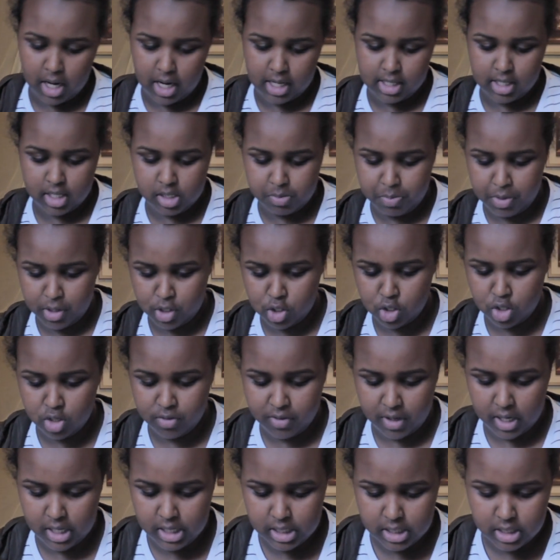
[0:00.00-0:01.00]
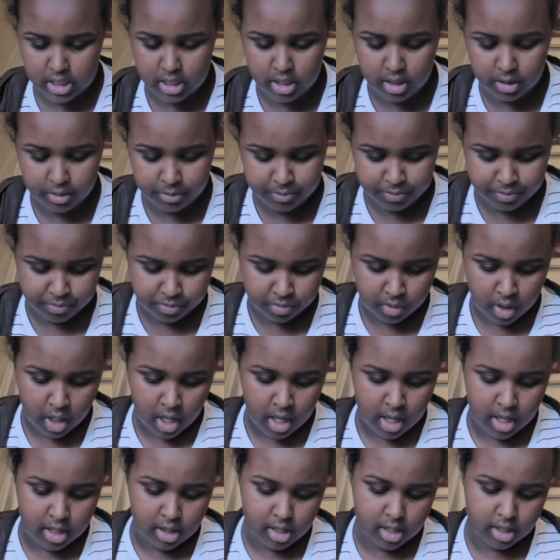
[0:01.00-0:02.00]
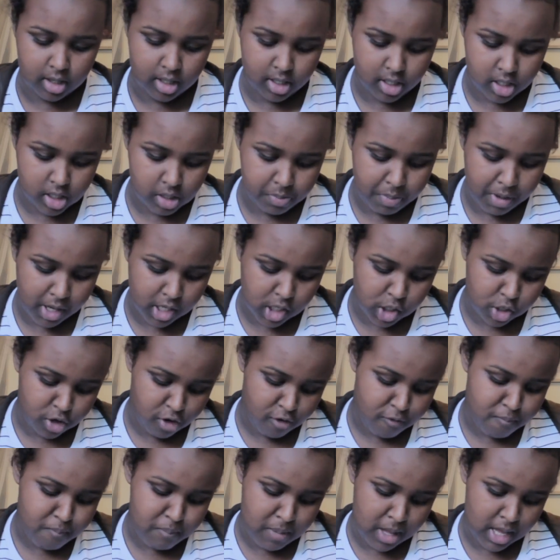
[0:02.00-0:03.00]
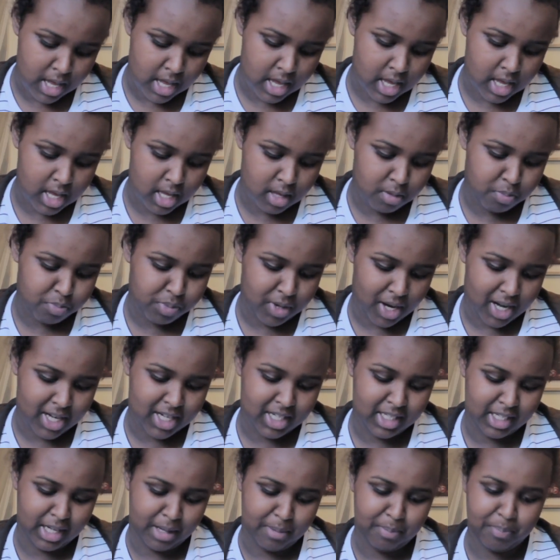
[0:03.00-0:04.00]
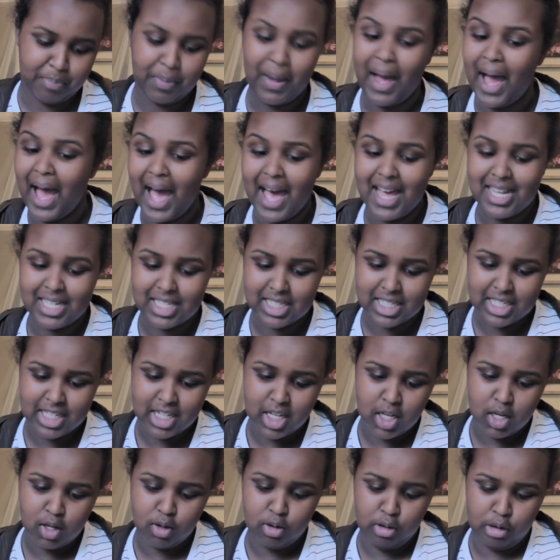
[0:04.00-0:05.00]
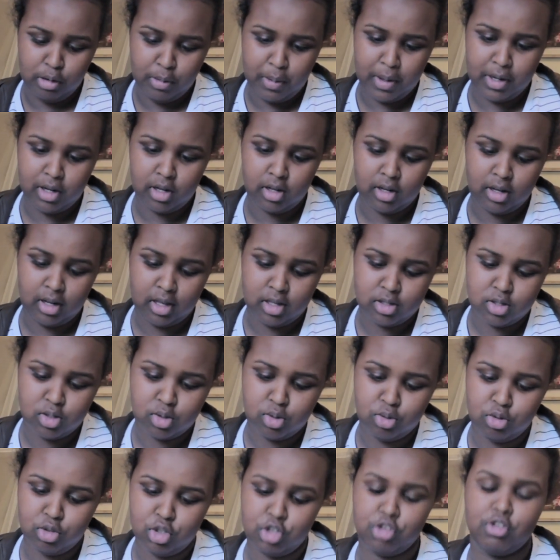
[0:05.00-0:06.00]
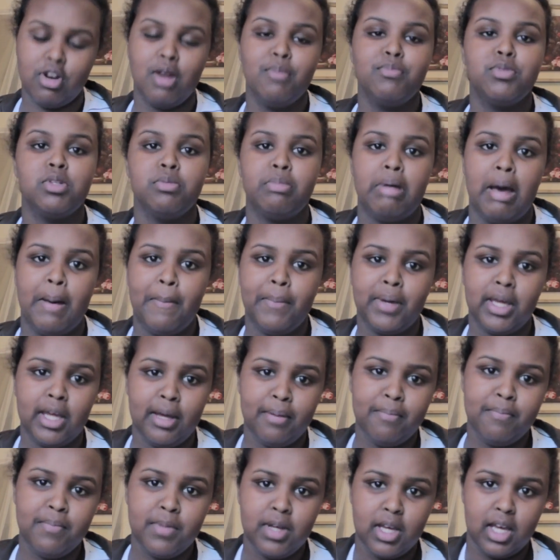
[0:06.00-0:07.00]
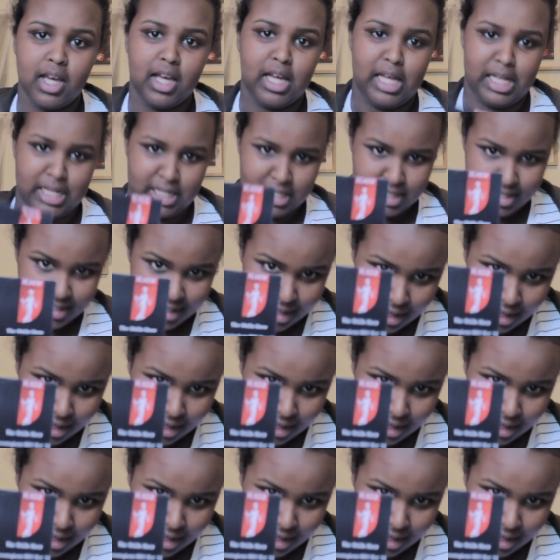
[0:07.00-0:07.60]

yeah, that's a picture of us. Then this is a picture of me, Brandy and Pat. We went on like a school trip to Birmingham. And